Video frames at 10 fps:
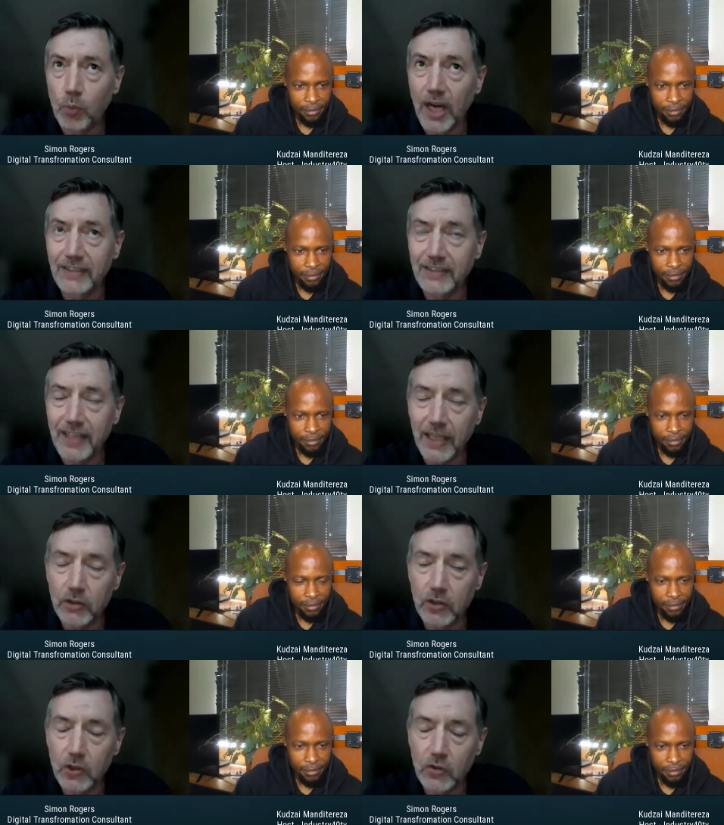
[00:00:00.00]
Speaker 1: wide
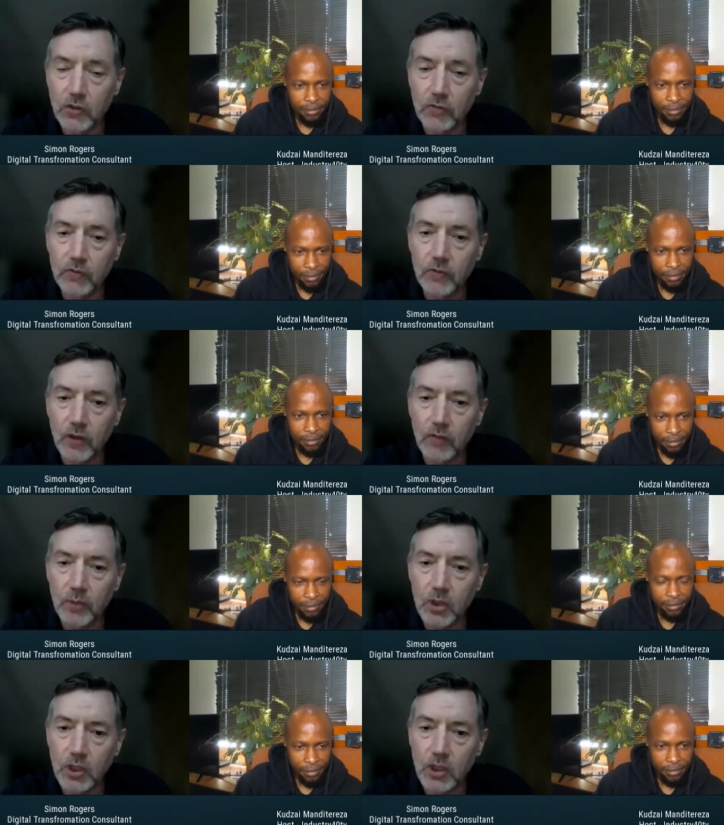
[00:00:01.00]
scale use of of
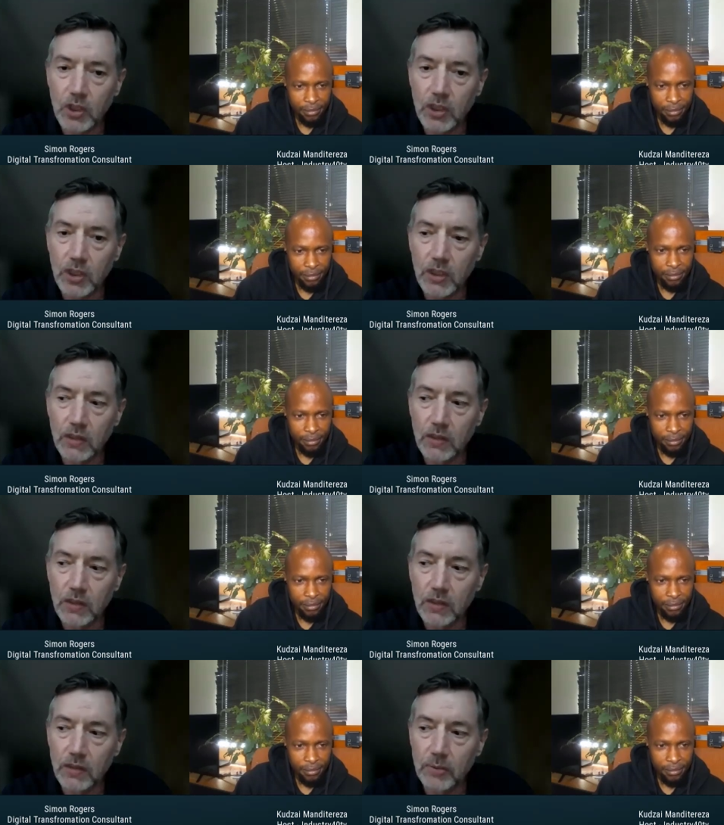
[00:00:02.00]
machine learning in
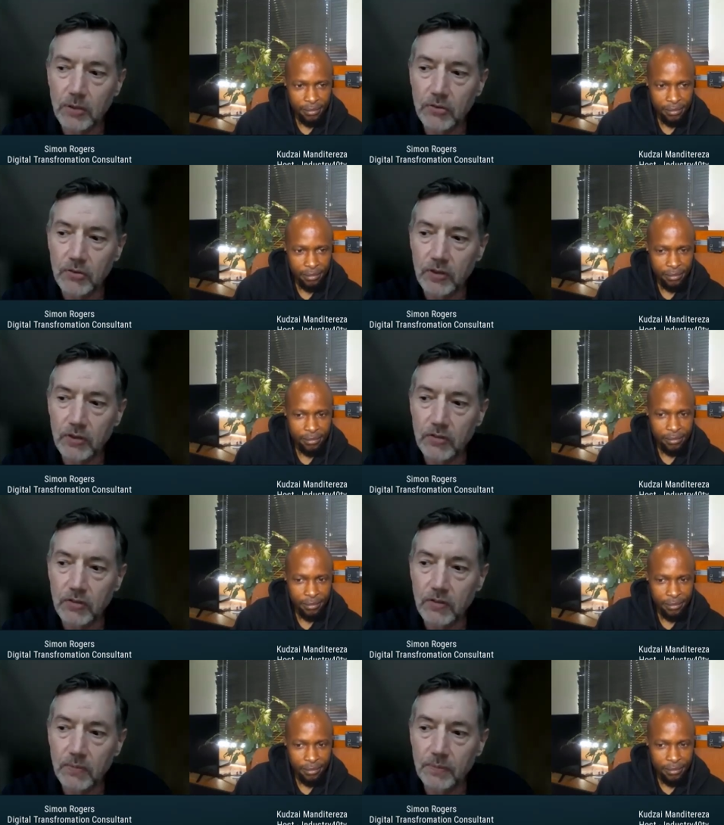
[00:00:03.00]
in the process
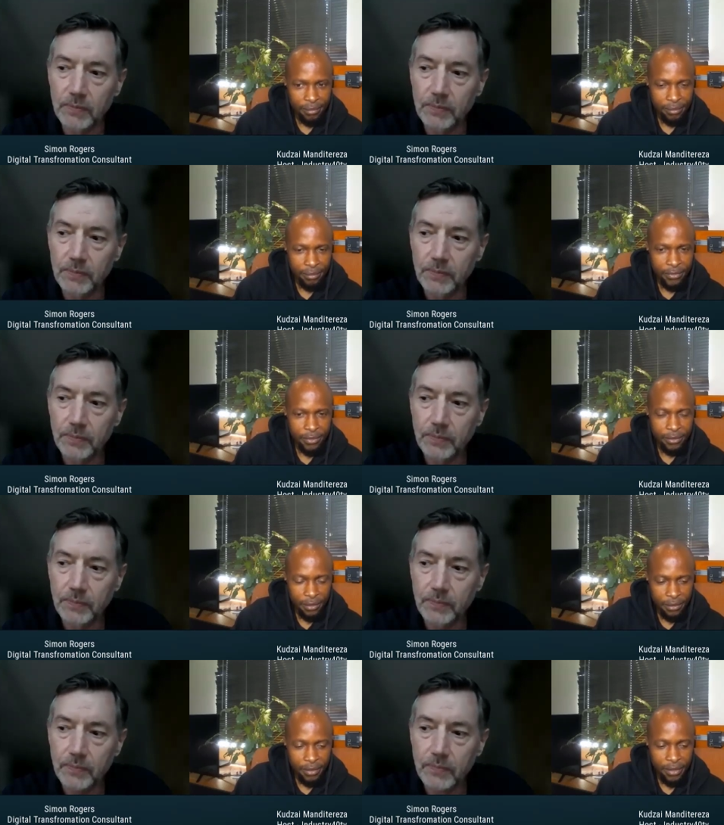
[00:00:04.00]
industries.
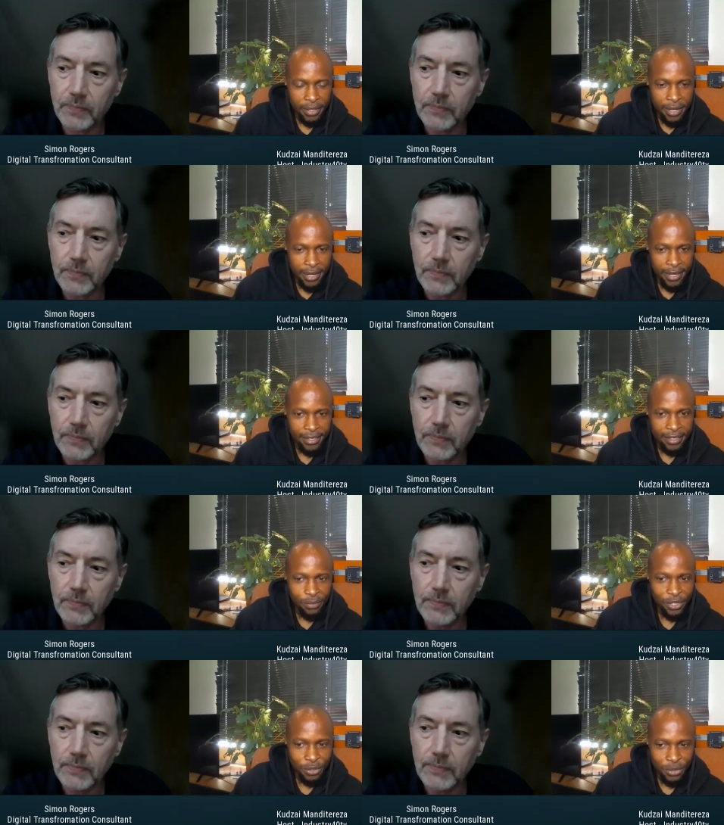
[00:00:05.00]
Speaker 2: Oh, okay. And and
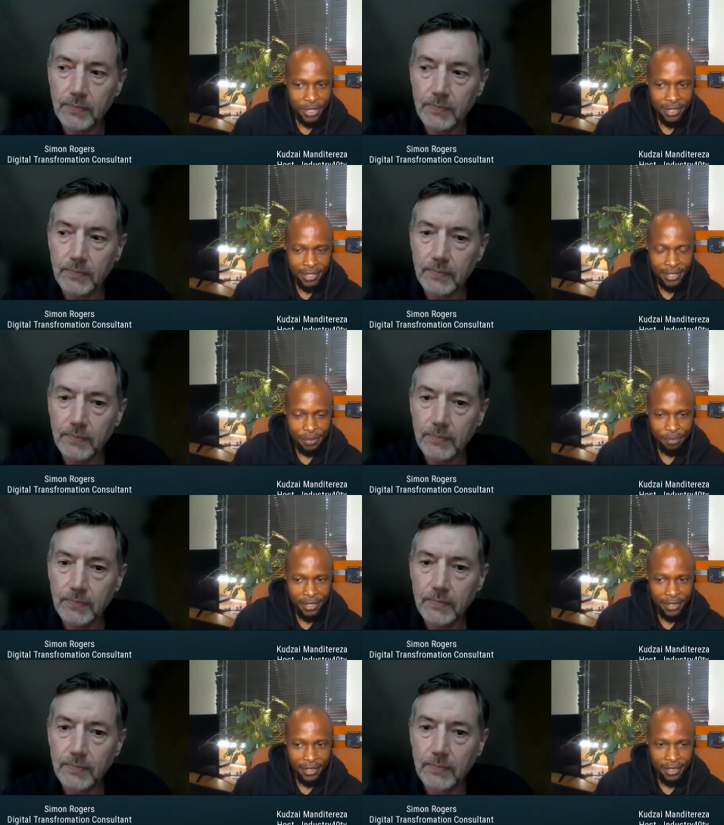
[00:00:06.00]
what do you see as
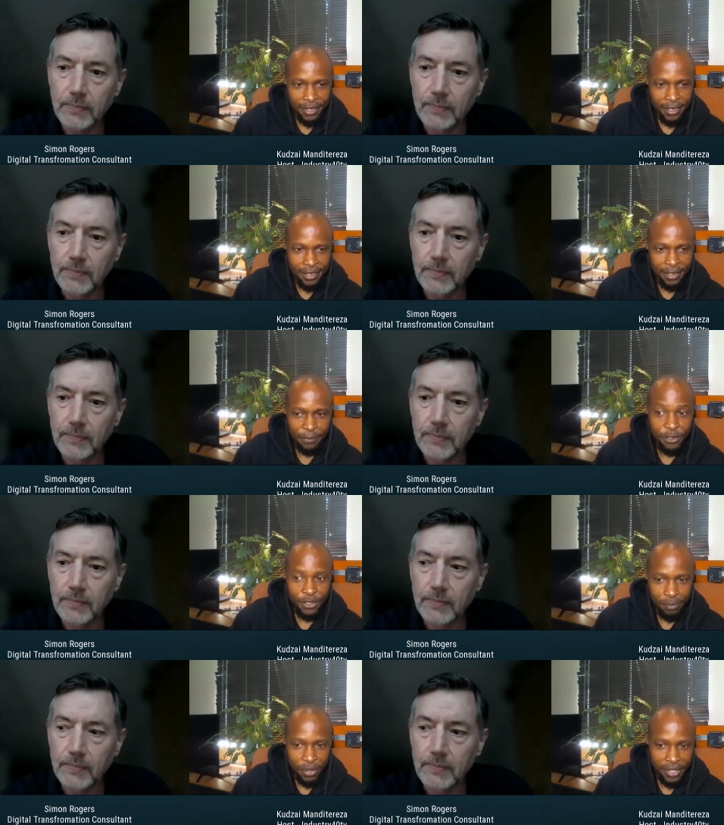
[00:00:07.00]
being the the, the
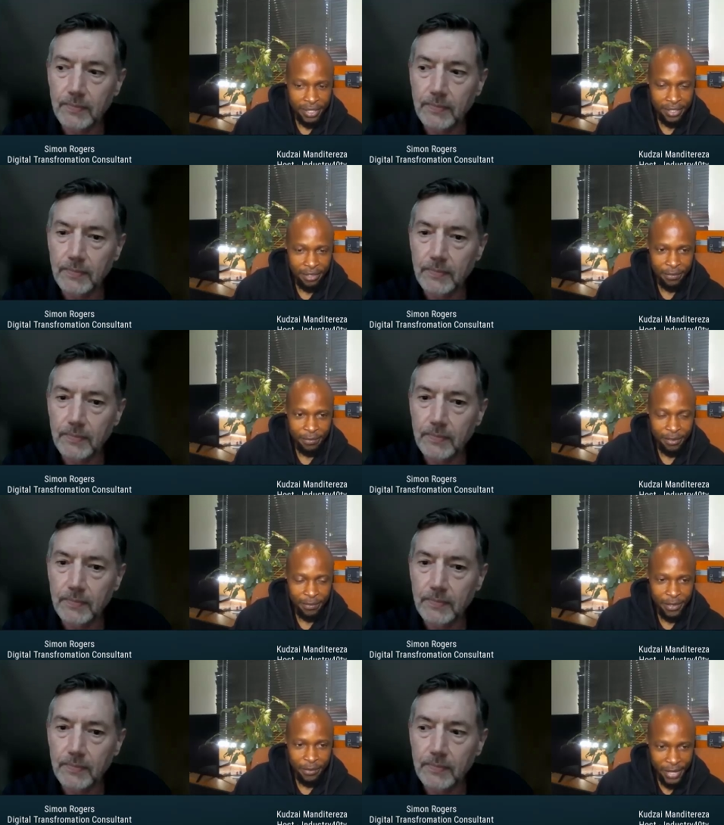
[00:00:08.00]
future potential of,
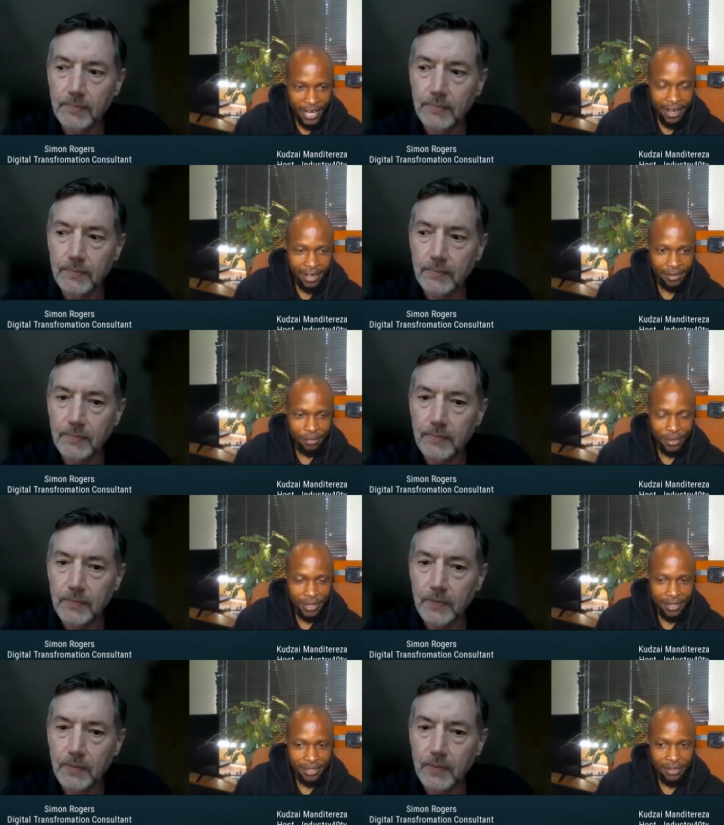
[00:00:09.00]
of, of AI in
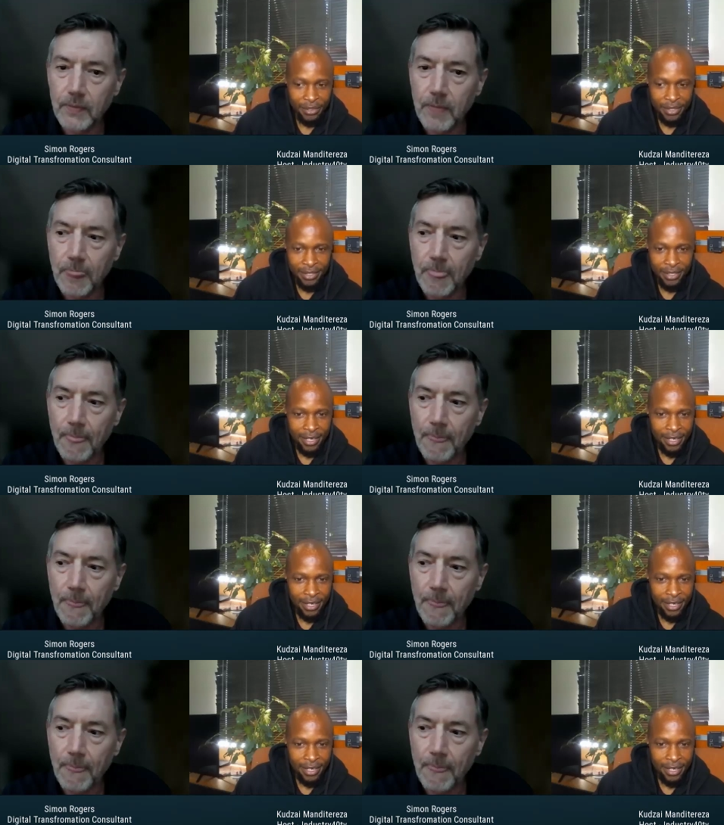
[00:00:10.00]
process industries?